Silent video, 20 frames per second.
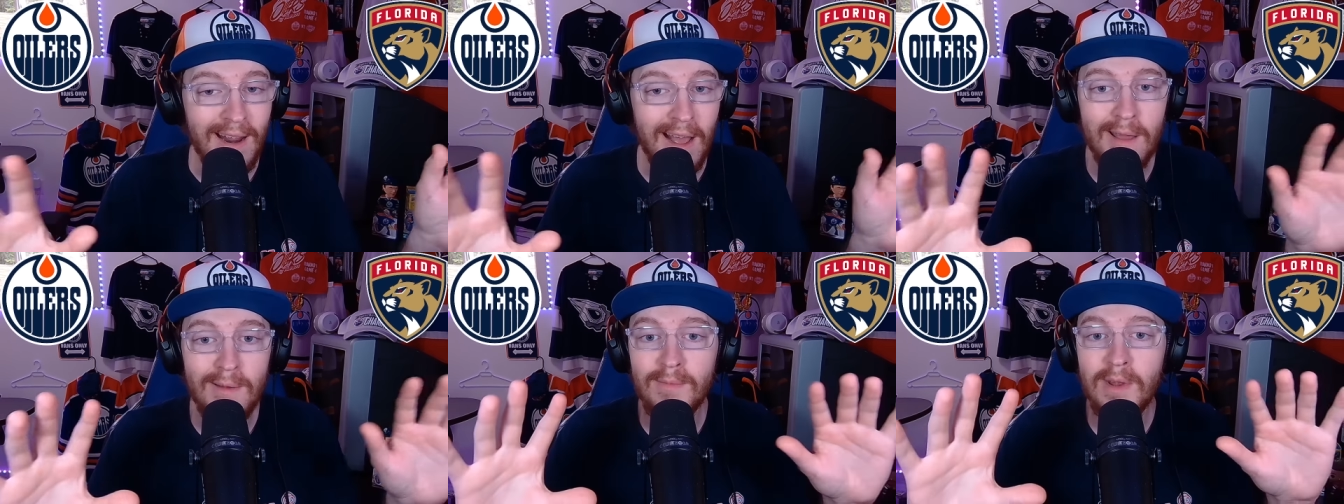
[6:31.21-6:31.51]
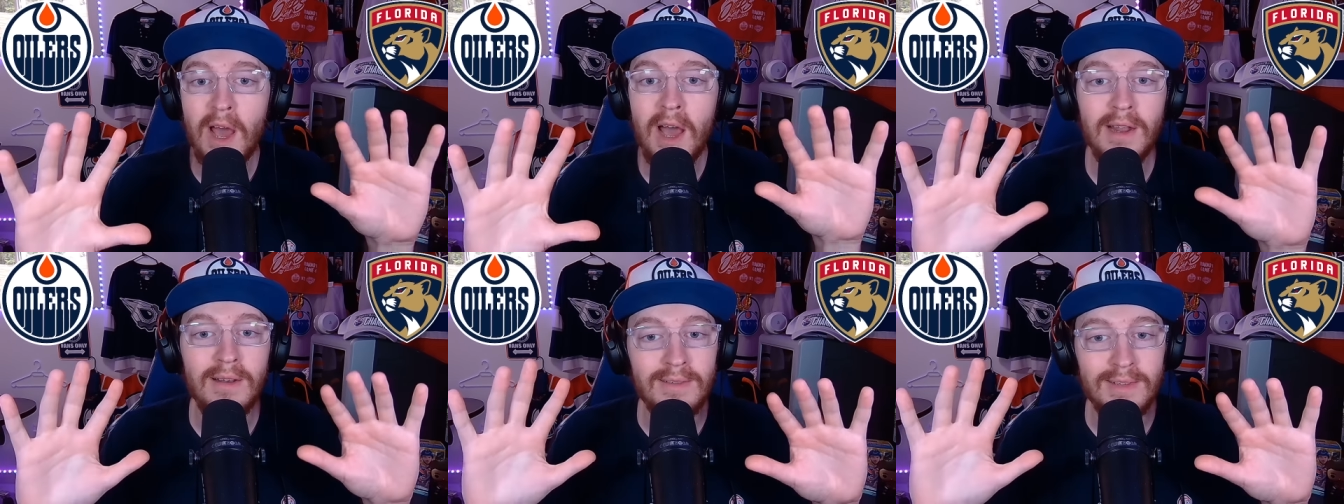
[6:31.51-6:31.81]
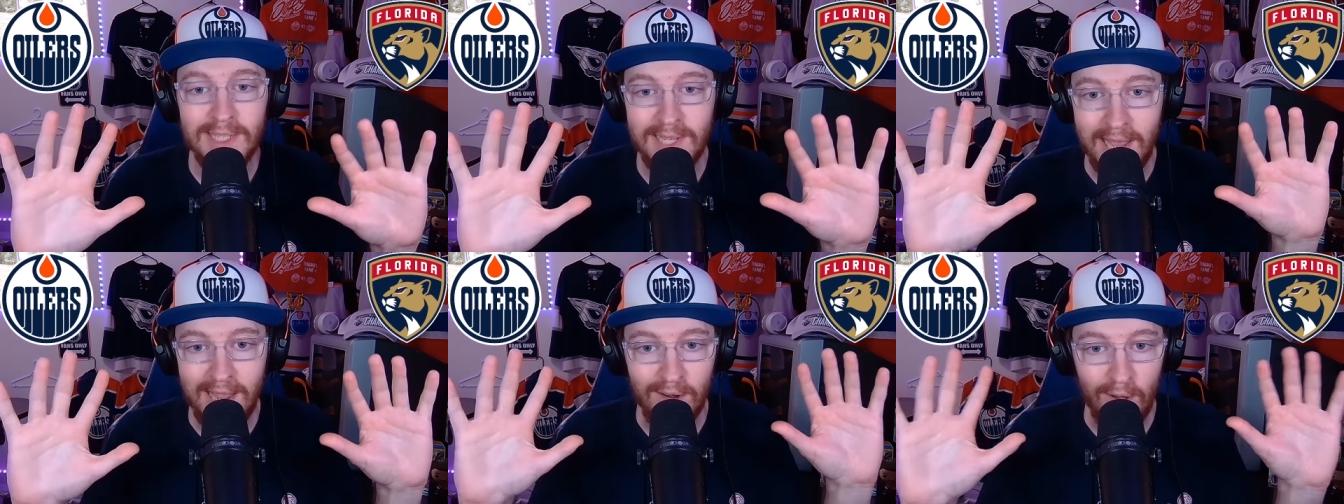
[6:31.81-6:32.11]
I'm not
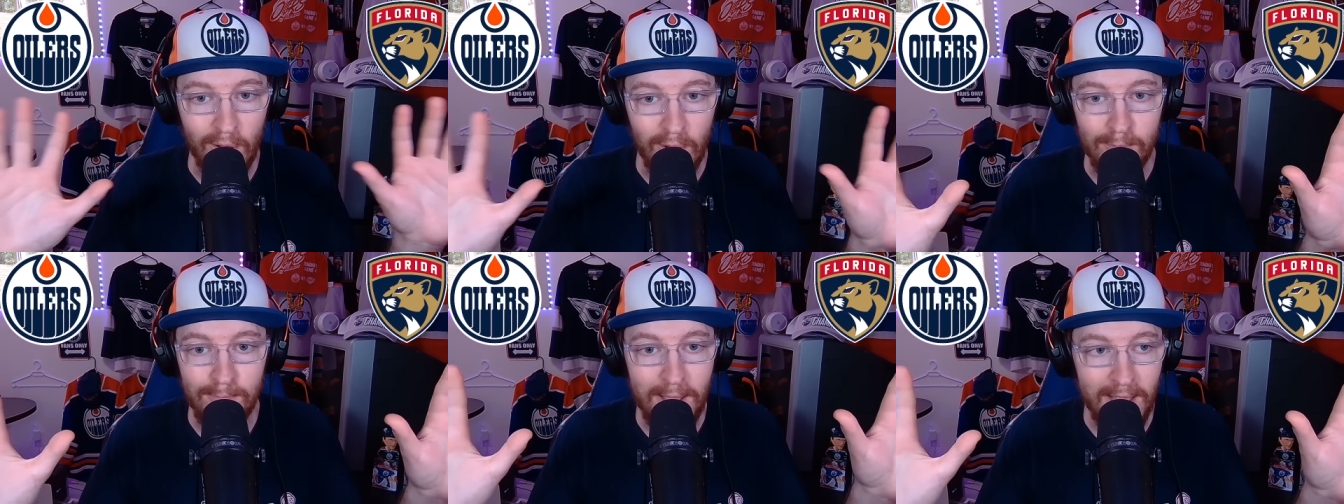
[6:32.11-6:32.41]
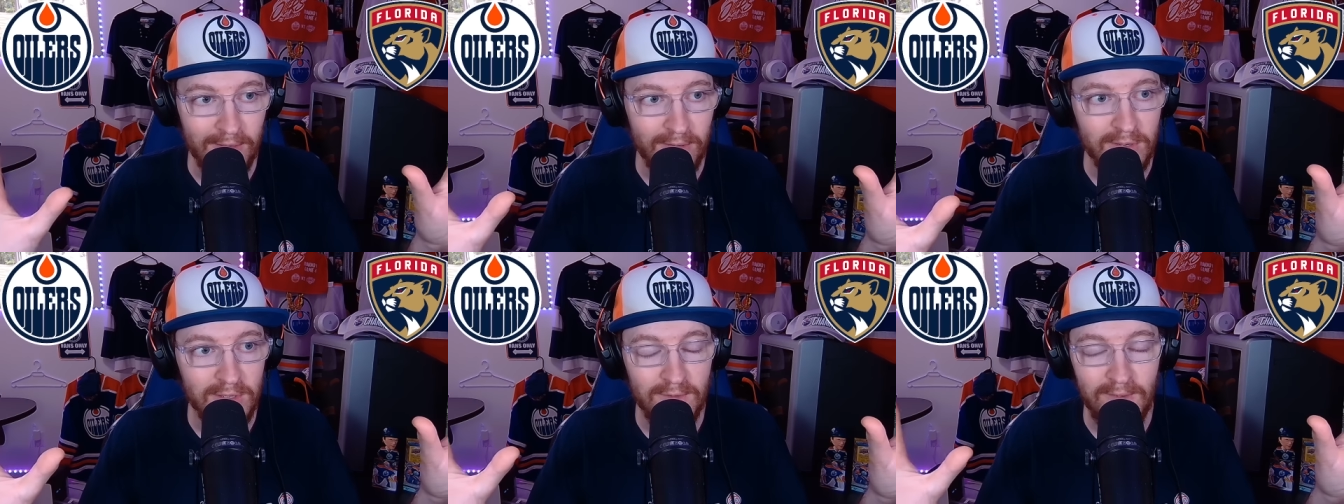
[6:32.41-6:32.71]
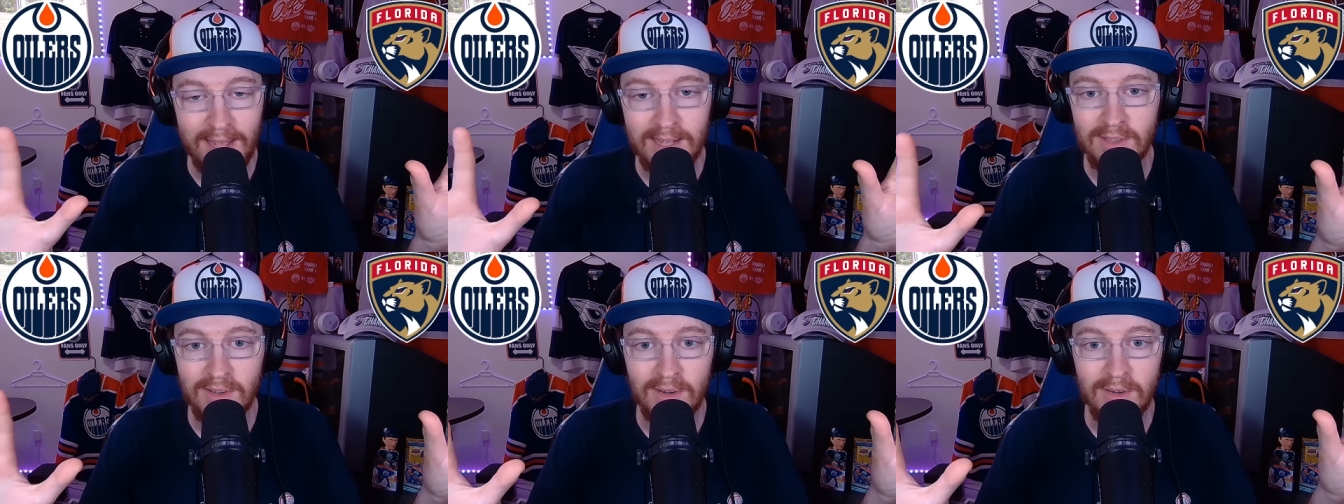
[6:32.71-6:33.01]
saying all Panthers
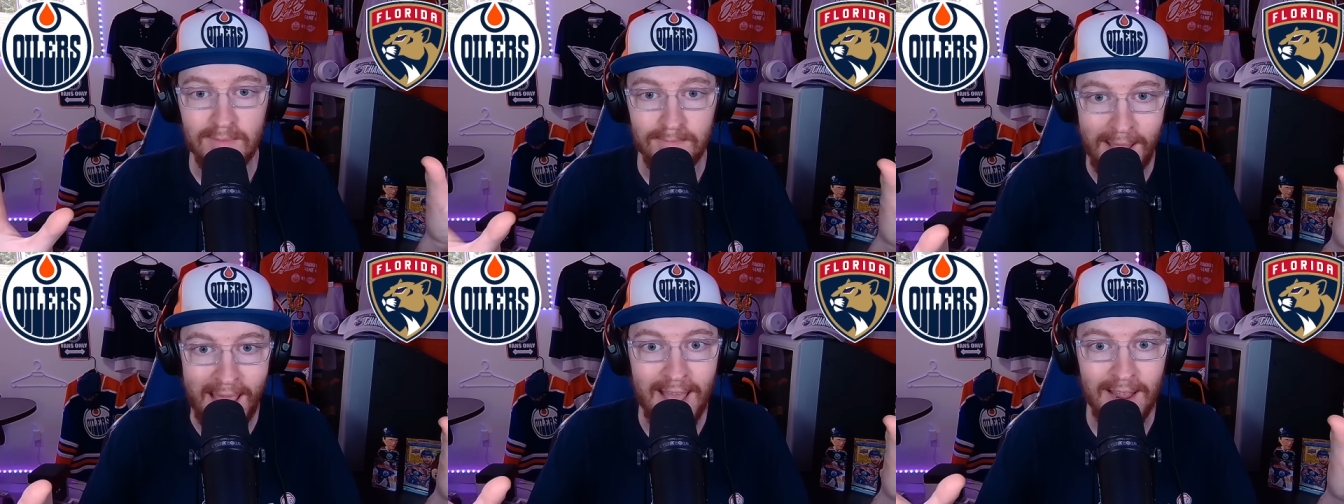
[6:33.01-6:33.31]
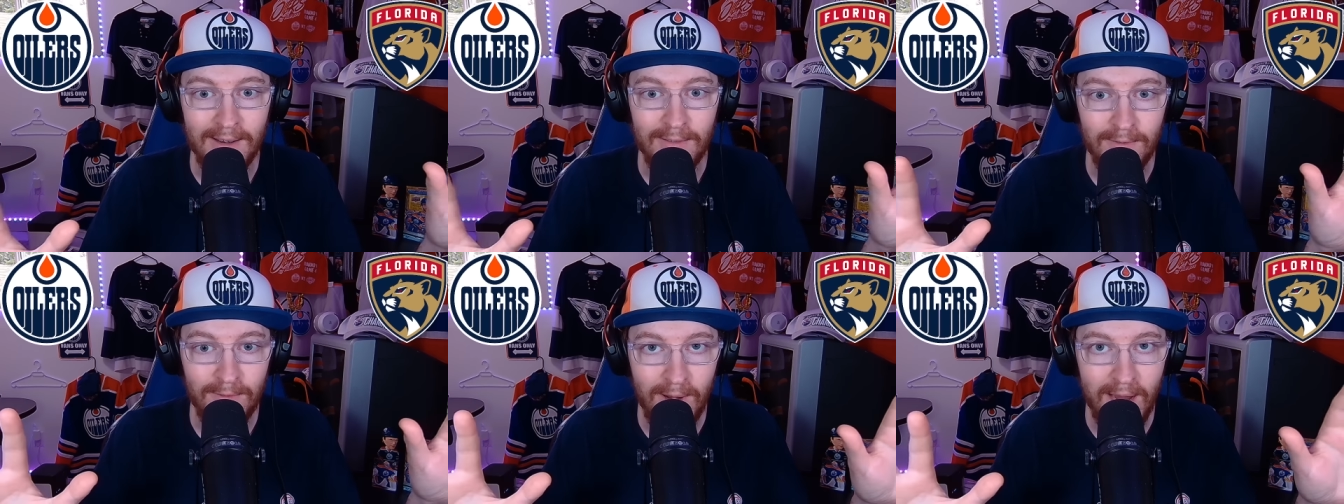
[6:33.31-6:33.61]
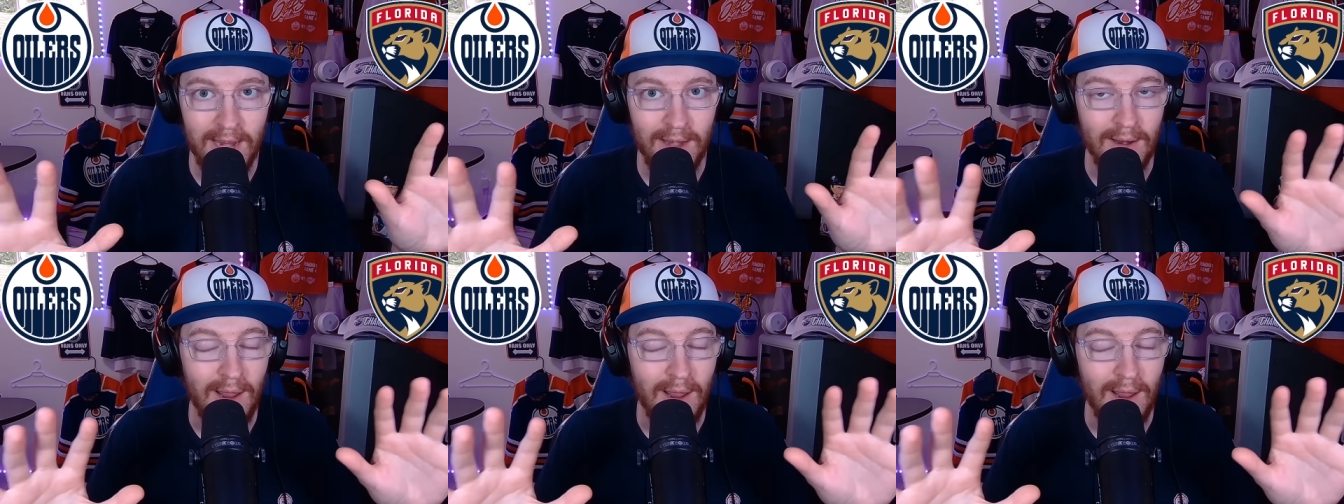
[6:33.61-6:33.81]
fans are bad, right?